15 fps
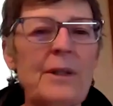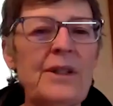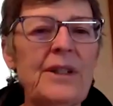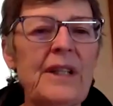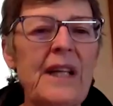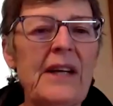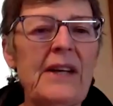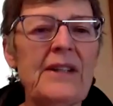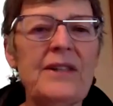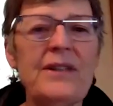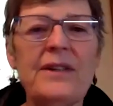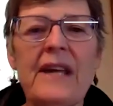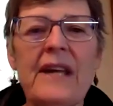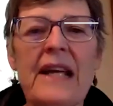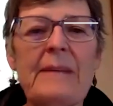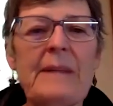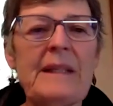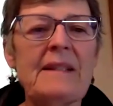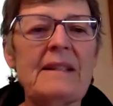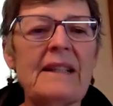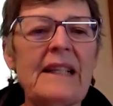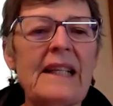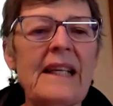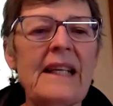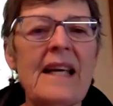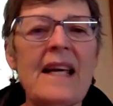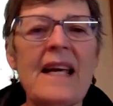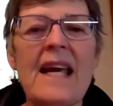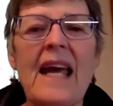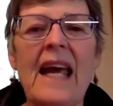Motion carries unanimously.
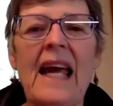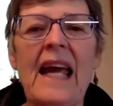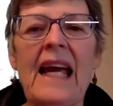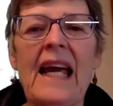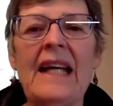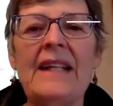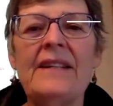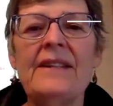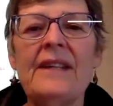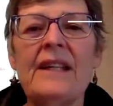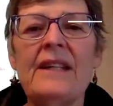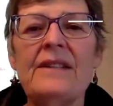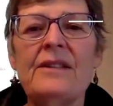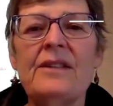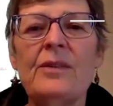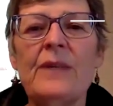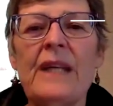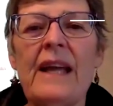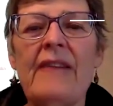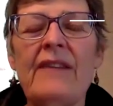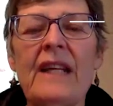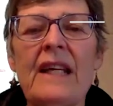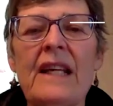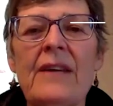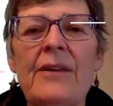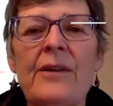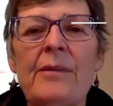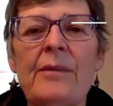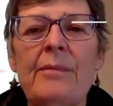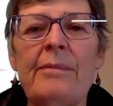And is do we have any
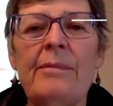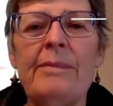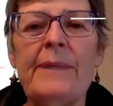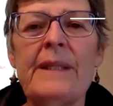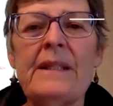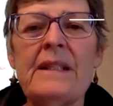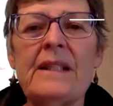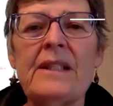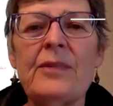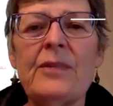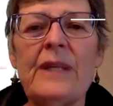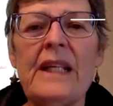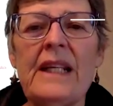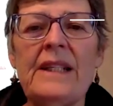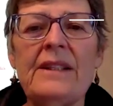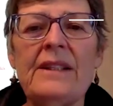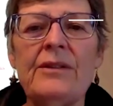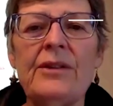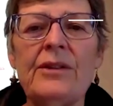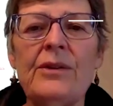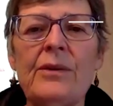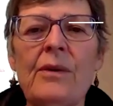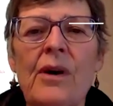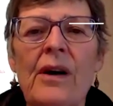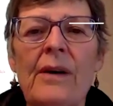other business we need to do,